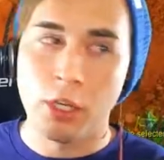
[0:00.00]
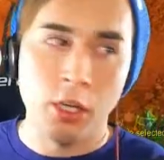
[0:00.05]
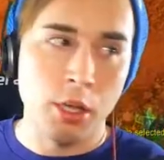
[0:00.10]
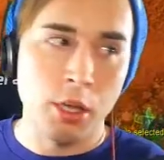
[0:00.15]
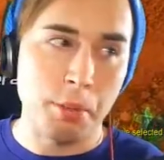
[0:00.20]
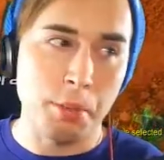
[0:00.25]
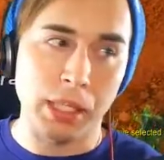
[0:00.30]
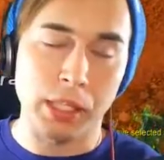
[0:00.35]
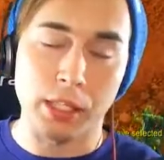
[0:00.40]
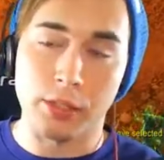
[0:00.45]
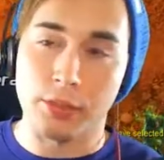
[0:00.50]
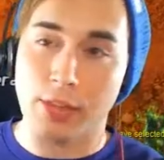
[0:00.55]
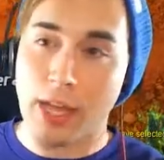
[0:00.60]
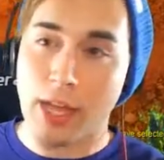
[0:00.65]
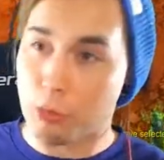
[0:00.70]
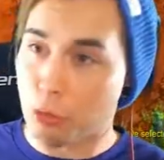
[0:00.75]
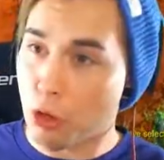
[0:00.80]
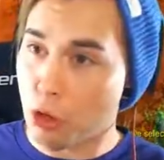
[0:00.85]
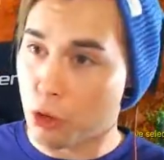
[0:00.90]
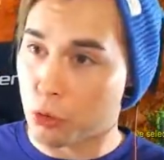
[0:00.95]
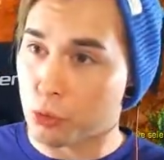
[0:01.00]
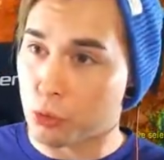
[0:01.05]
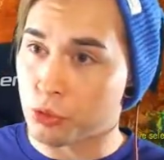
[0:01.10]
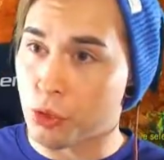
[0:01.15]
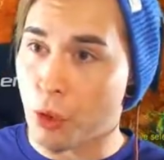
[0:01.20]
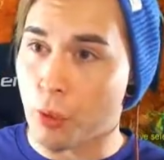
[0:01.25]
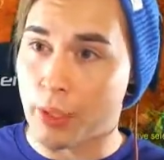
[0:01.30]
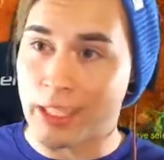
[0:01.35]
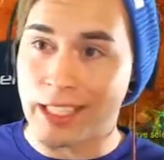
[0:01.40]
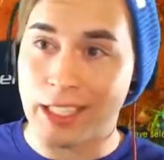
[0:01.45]
Because that rogue was
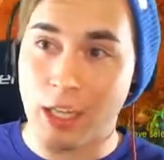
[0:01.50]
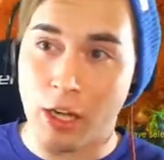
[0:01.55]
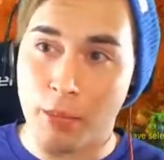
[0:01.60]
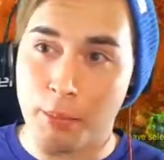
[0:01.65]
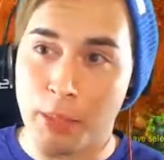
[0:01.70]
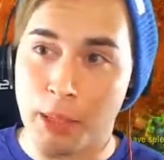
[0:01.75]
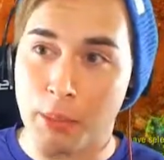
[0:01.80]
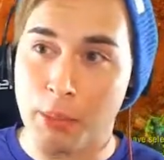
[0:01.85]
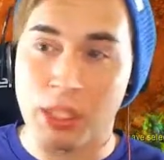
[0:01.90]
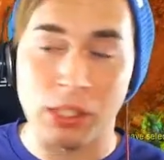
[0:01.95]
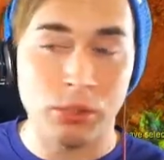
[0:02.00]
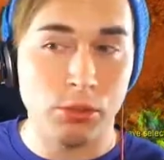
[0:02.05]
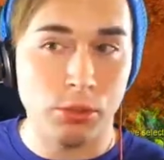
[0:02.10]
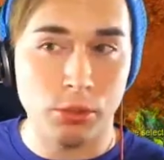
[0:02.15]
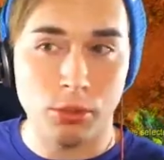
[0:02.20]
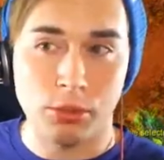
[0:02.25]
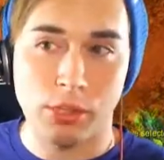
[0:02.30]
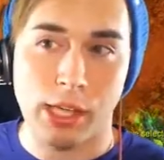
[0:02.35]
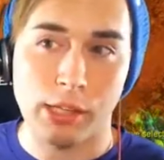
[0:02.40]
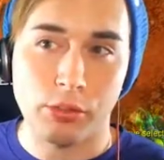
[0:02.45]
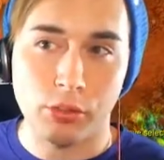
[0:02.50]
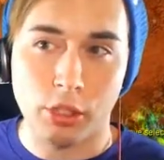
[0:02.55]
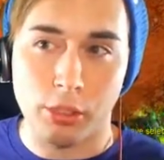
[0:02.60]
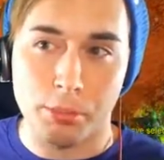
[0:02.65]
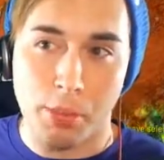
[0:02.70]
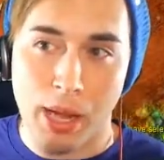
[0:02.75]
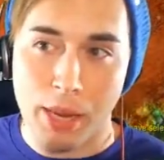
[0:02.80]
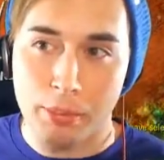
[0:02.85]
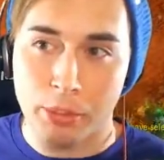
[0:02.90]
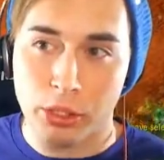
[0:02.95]
going in on me, but as soon as I started
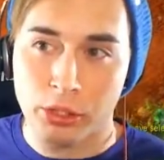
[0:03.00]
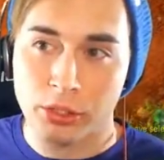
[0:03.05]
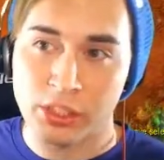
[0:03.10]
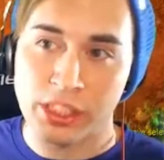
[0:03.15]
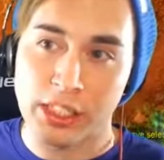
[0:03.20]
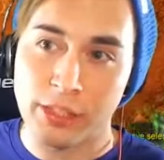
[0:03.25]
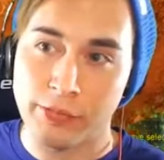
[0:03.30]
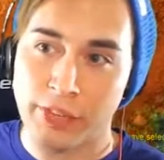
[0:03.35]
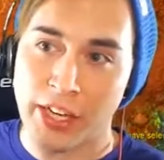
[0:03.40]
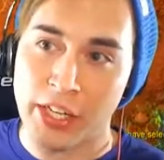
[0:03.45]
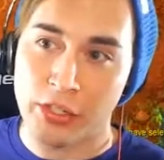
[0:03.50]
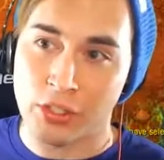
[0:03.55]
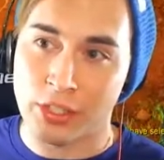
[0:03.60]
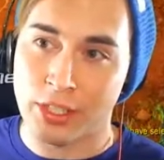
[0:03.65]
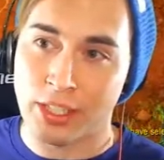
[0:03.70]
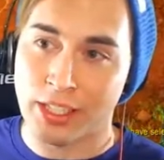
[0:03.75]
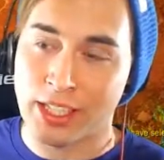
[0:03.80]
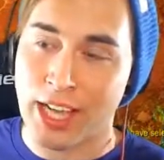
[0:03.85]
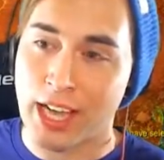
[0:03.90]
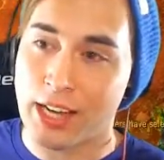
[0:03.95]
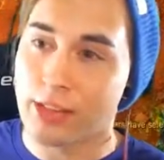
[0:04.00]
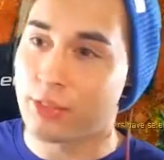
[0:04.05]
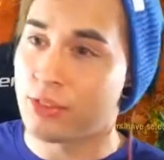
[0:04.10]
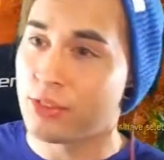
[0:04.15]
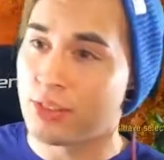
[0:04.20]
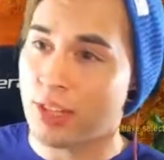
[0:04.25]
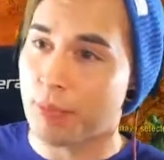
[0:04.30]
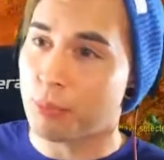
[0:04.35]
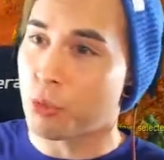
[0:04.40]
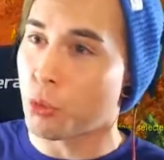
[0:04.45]
my burst, he evasion and kind of
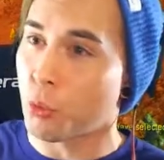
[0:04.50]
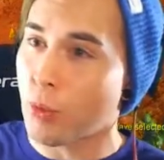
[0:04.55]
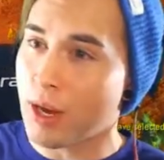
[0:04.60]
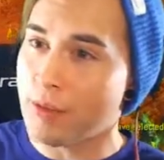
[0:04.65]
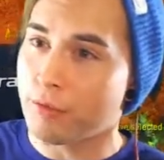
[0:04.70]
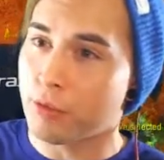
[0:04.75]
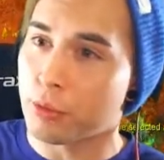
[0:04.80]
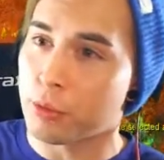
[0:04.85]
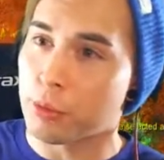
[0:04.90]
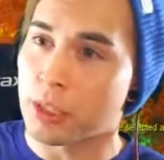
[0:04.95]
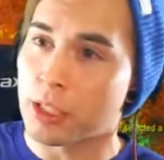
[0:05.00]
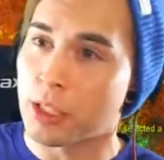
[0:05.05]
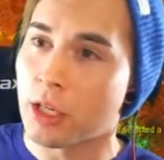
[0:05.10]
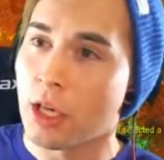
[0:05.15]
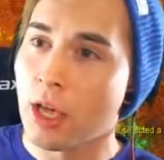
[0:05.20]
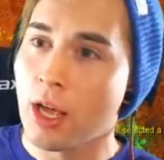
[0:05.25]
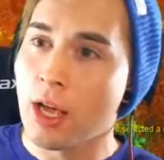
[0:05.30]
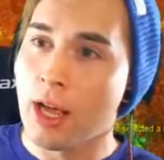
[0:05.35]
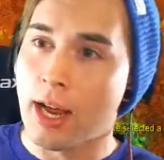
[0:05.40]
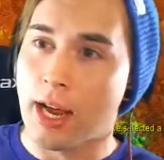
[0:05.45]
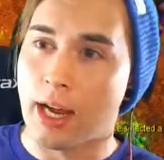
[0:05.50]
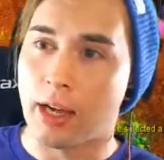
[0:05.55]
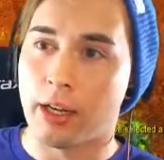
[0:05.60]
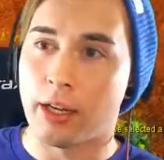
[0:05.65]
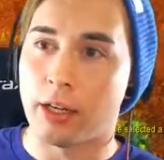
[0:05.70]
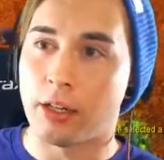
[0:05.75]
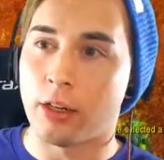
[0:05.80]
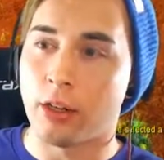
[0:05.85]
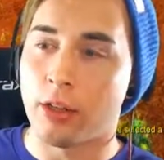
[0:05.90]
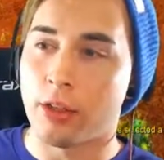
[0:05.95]
stepped away from me,
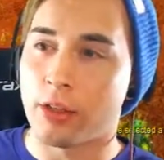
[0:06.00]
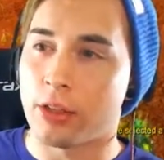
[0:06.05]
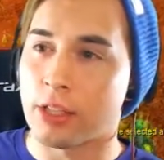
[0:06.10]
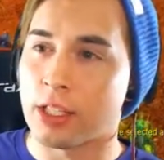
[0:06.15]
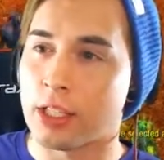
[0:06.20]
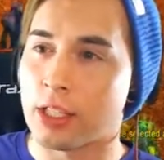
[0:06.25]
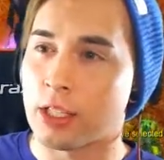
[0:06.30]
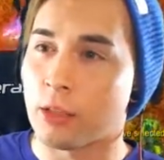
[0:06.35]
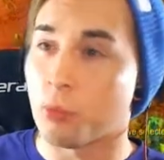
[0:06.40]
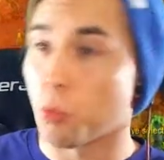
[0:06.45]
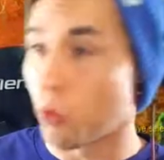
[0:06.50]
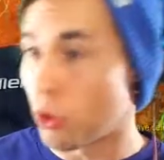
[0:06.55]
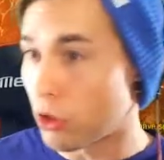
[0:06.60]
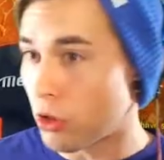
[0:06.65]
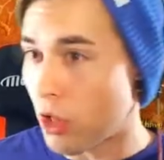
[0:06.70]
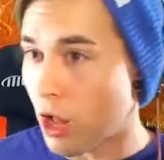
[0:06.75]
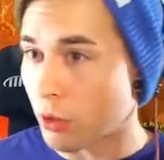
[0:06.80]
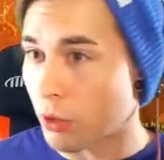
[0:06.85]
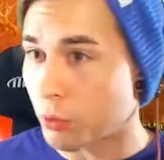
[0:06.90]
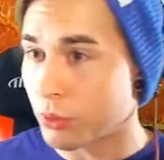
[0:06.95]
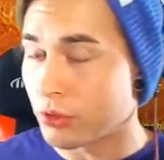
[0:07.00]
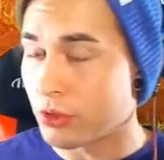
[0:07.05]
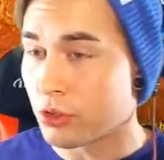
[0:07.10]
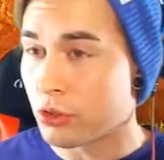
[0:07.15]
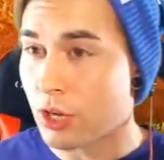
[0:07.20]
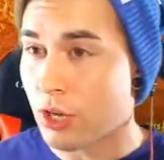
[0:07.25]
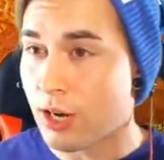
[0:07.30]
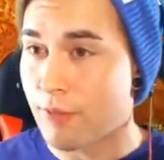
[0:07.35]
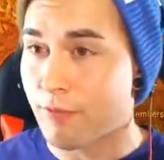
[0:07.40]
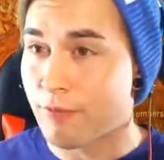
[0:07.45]
and the warlock went to
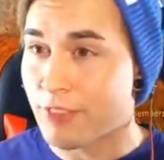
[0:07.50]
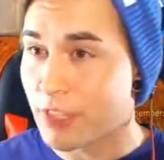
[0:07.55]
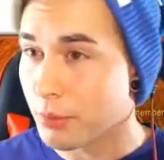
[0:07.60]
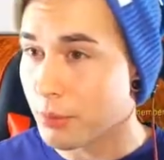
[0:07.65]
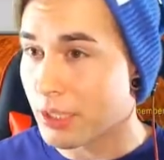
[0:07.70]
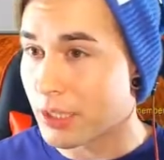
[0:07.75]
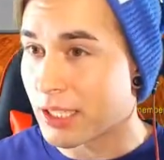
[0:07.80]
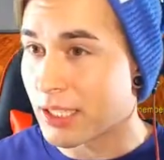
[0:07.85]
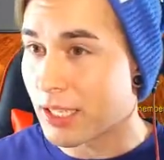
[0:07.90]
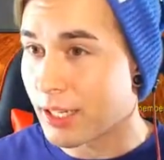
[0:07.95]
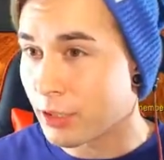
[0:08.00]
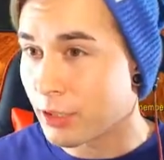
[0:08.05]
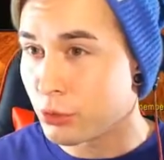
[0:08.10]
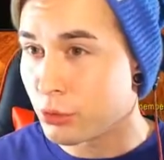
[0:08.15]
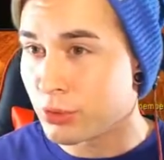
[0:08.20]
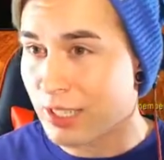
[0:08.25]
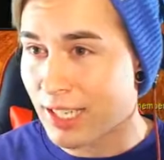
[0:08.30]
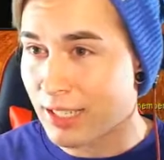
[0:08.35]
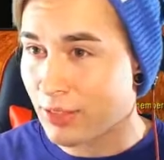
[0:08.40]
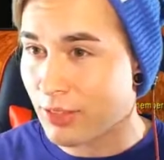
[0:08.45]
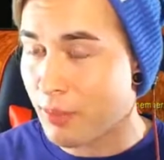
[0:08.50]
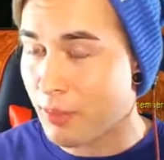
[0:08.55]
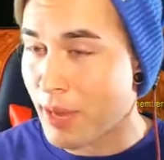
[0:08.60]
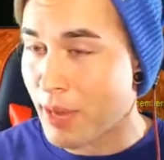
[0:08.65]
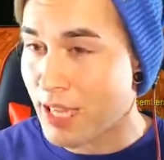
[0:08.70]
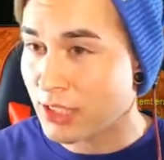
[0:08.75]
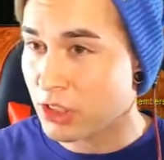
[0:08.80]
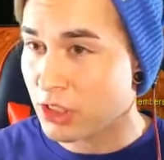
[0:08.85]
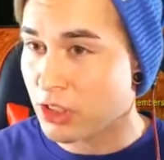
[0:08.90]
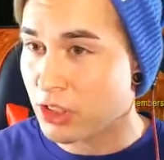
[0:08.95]
try and fear me, and I used
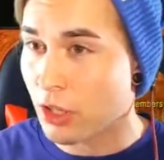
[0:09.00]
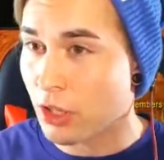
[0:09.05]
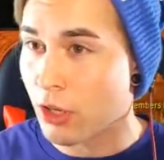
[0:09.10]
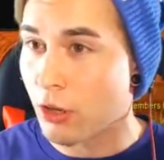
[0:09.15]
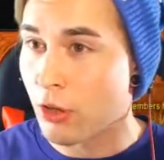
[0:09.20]
anti-magic shell